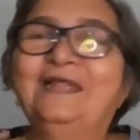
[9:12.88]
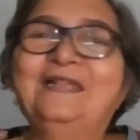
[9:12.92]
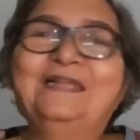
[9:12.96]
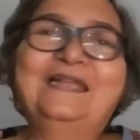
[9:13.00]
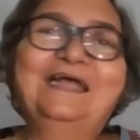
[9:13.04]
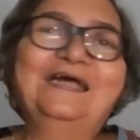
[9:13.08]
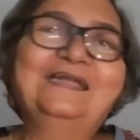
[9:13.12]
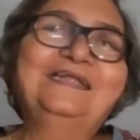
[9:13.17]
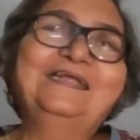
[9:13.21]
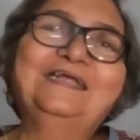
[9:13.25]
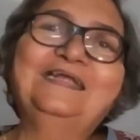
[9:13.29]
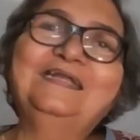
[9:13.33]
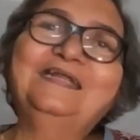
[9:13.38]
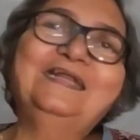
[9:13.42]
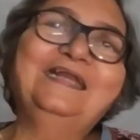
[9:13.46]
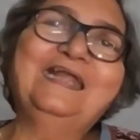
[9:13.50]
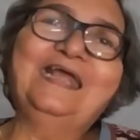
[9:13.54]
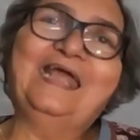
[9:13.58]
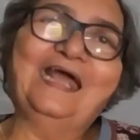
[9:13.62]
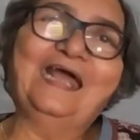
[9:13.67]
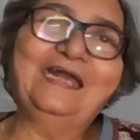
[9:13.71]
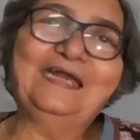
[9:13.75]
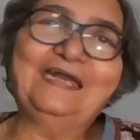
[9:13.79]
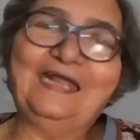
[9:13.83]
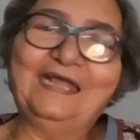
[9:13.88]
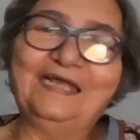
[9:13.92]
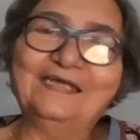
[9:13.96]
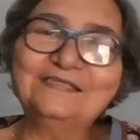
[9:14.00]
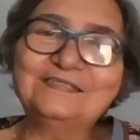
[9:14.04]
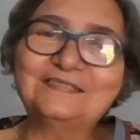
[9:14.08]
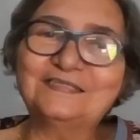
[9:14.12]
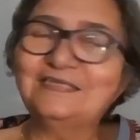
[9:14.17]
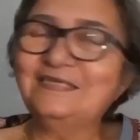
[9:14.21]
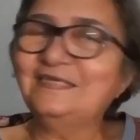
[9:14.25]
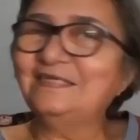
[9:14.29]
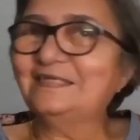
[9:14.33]
that he didn't get a
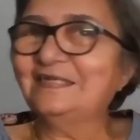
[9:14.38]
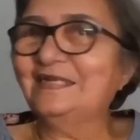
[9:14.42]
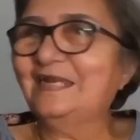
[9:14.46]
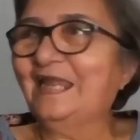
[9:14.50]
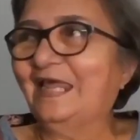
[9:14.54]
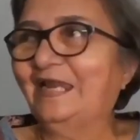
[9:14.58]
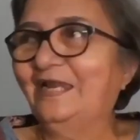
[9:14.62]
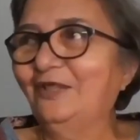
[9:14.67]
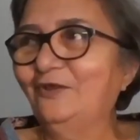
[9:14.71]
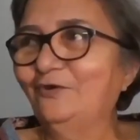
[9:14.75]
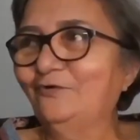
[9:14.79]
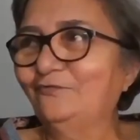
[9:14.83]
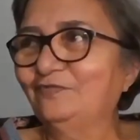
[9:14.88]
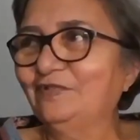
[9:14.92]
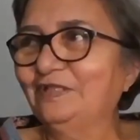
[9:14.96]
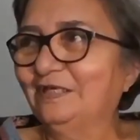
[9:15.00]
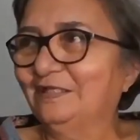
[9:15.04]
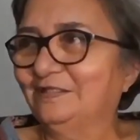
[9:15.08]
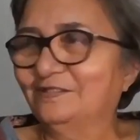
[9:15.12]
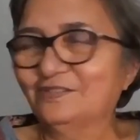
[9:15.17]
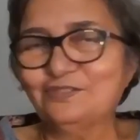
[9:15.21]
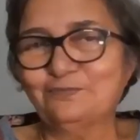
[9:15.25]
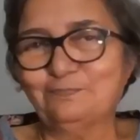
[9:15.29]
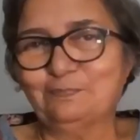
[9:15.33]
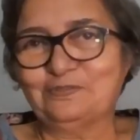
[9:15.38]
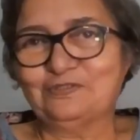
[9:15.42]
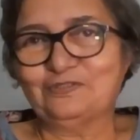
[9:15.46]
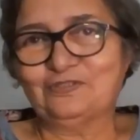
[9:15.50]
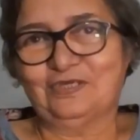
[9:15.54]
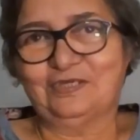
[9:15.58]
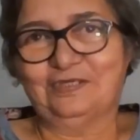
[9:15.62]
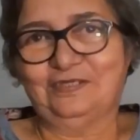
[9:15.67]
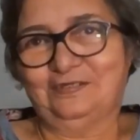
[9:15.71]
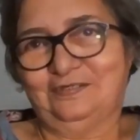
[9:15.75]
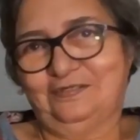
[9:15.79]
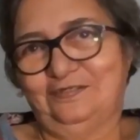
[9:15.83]
seat in any of the other
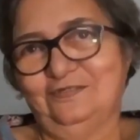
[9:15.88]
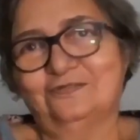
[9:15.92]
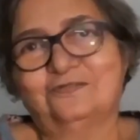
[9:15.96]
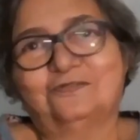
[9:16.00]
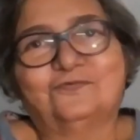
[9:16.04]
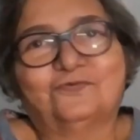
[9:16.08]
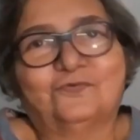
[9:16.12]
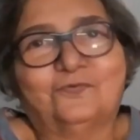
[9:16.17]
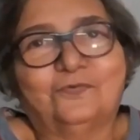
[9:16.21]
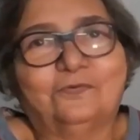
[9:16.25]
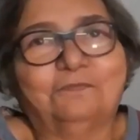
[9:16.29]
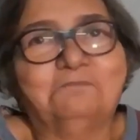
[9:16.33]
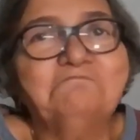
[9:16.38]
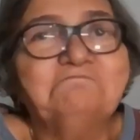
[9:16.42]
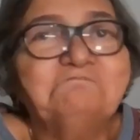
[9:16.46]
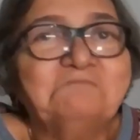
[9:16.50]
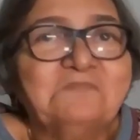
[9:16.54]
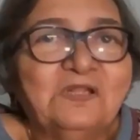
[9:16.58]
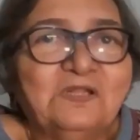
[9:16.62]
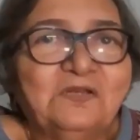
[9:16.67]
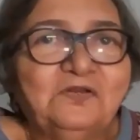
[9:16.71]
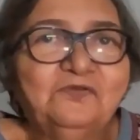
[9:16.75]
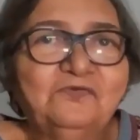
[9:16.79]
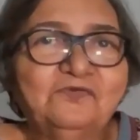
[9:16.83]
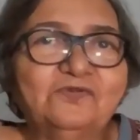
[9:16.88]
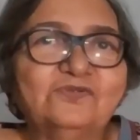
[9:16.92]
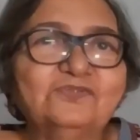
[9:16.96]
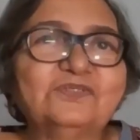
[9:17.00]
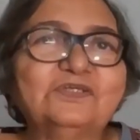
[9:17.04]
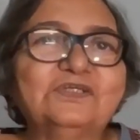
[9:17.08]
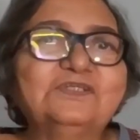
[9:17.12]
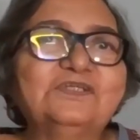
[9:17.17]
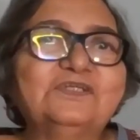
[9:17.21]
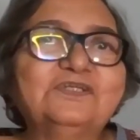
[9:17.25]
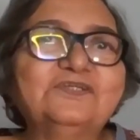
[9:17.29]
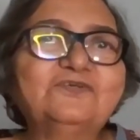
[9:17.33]
specialties. So
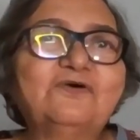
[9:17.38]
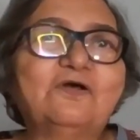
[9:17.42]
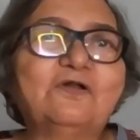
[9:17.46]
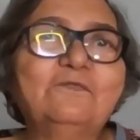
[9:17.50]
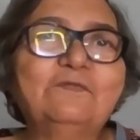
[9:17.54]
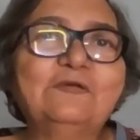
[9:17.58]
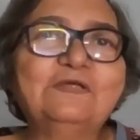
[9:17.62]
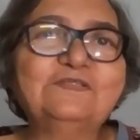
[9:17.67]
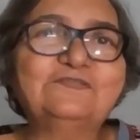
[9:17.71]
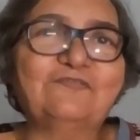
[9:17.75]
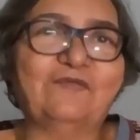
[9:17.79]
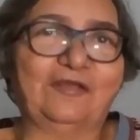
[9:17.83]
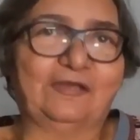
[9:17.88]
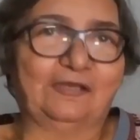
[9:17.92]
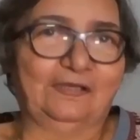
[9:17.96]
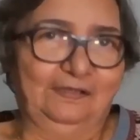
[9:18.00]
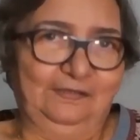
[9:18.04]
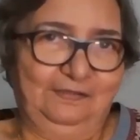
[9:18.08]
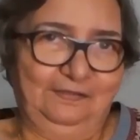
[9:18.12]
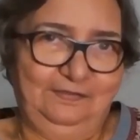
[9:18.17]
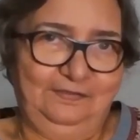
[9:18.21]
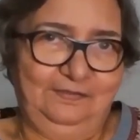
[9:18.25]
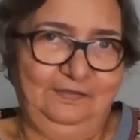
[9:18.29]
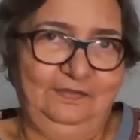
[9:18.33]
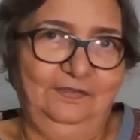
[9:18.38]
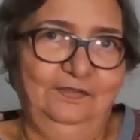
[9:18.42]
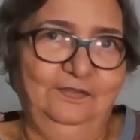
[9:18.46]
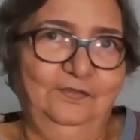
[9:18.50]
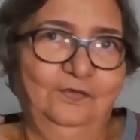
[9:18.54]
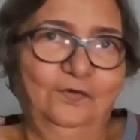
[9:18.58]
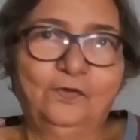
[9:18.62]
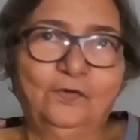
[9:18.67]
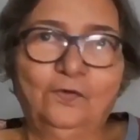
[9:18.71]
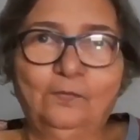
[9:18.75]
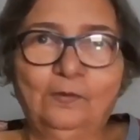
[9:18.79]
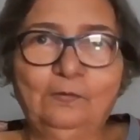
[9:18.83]
neurosurgery is always vacant.
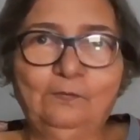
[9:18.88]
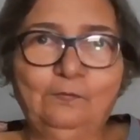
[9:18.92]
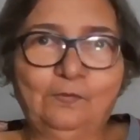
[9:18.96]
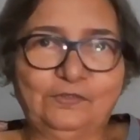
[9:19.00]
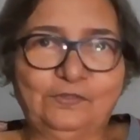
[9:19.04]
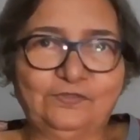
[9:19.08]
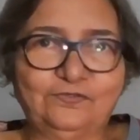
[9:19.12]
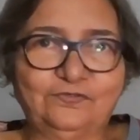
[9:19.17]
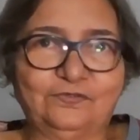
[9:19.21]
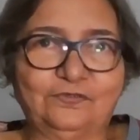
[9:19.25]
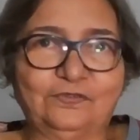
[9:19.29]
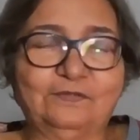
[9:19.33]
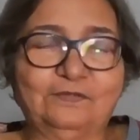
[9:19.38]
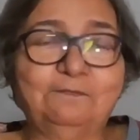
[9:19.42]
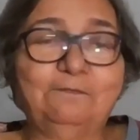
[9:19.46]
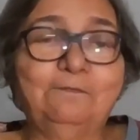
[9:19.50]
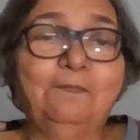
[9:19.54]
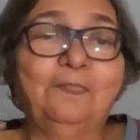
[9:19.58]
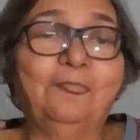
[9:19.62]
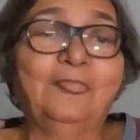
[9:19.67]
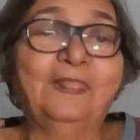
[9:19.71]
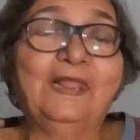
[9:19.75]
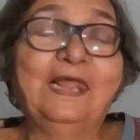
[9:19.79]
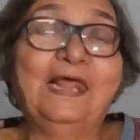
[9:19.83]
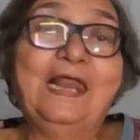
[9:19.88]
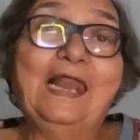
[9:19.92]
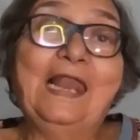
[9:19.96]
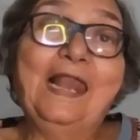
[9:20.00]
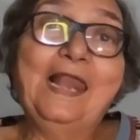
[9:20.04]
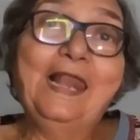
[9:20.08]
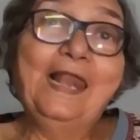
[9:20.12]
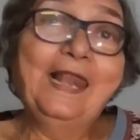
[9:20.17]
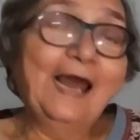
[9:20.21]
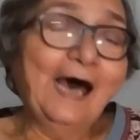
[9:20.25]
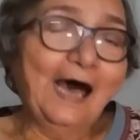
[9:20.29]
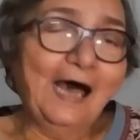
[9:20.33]
No one wants it.
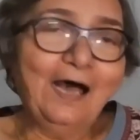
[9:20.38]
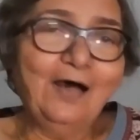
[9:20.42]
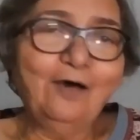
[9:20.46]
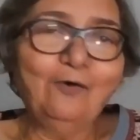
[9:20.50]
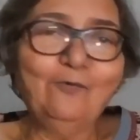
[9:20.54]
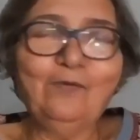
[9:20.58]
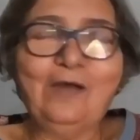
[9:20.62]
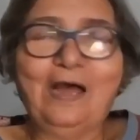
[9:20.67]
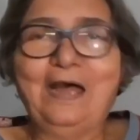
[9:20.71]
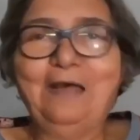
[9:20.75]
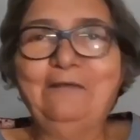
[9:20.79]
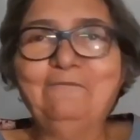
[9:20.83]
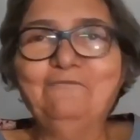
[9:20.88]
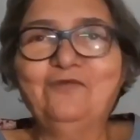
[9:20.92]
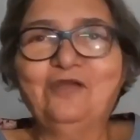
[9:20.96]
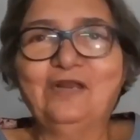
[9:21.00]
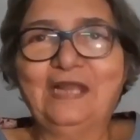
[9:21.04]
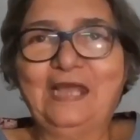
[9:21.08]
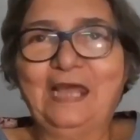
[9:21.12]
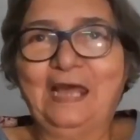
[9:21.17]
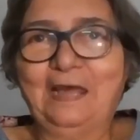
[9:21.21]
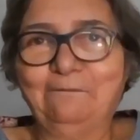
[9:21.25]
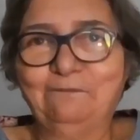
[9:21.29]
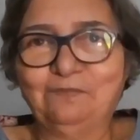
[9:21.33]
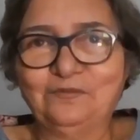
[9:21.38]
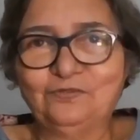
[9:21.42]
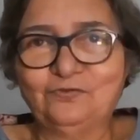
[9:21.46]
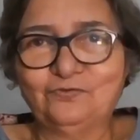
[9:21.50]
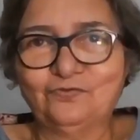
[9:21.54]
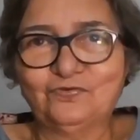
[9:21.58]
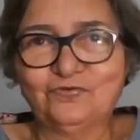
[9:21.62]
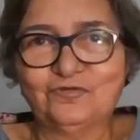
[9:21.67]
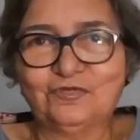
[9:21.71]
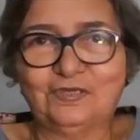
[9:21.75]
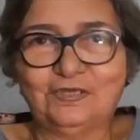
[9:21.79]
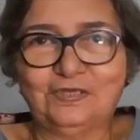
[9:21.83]
Now, I'm very happy to
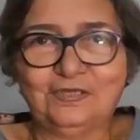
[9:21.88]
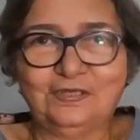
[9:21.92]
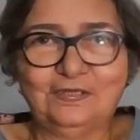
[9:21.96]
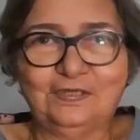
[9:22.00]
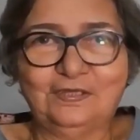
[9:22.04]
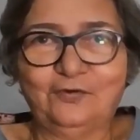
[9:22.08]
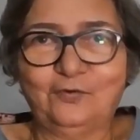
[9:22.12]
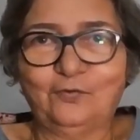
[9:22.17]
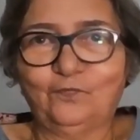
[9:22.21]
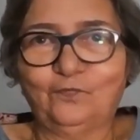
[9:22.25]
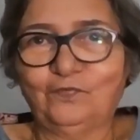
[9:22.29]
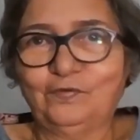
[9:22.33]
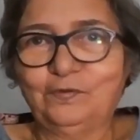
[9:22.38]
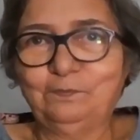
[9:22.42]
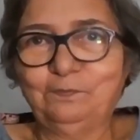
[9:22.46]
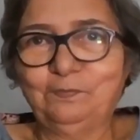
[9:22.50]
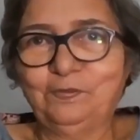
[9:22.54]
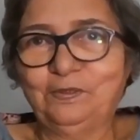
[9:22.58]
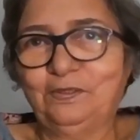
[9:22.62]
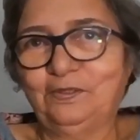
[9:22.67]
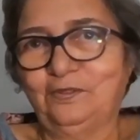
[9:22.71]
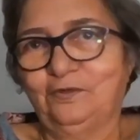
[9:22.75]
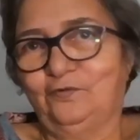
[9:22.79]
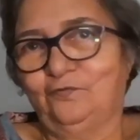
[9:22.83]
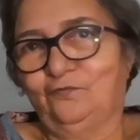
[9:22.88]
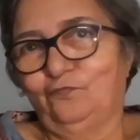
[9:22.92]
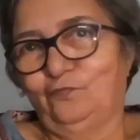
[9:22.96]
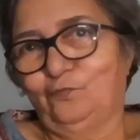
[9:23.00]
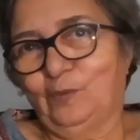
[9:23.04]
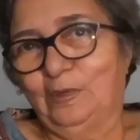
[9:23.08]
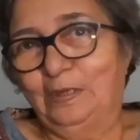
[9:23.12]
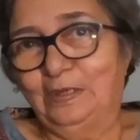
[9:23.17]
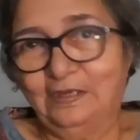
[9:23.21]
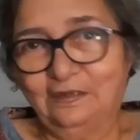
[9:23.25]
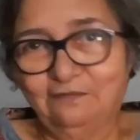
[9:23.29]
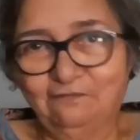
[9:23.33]
say that over a period of
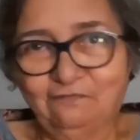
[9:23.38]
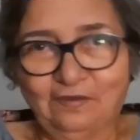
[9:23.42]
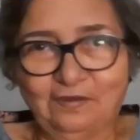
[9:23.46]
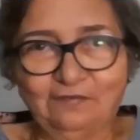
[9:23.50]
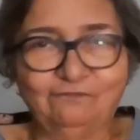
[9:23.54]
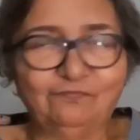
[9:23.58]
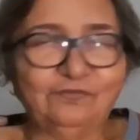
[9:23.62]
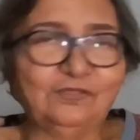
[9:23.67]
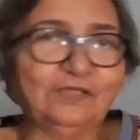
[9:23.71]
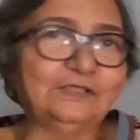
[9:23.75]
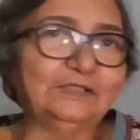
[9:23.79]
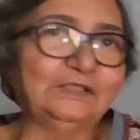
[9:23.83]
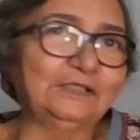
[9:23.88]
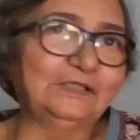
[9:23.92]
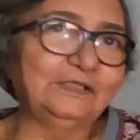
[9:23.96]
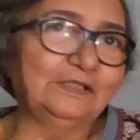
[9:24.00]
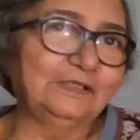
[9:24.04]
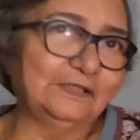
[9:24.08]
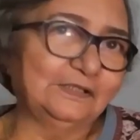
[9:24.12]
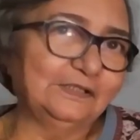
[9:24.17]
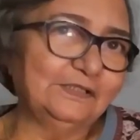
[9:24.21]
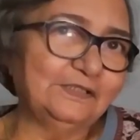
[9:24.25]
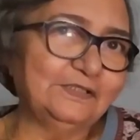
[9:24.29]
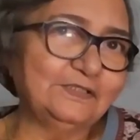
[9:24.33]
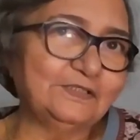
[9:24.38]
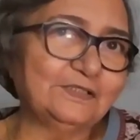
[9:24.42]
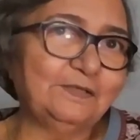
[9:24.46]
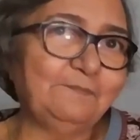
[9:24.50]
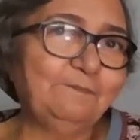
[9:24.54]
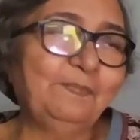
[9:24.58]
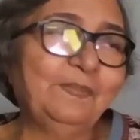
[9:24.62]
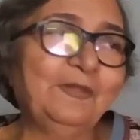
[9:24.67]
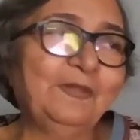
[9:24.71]
25, 30 years,